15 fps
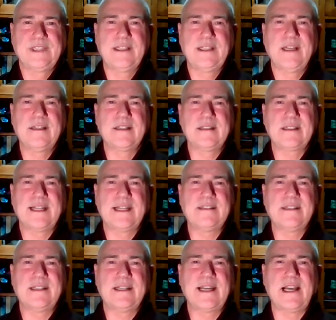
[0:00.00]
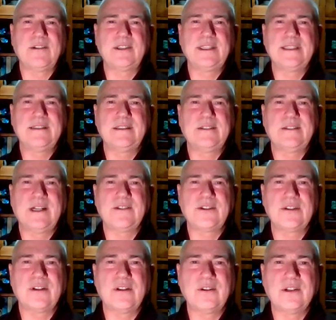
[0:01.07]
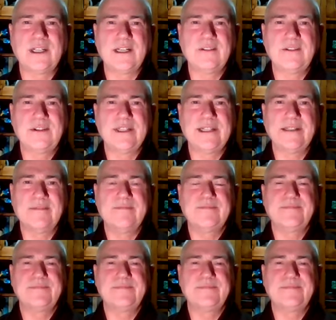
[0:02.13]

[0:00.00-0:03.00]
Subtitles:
and other states and counties throughout your whole country.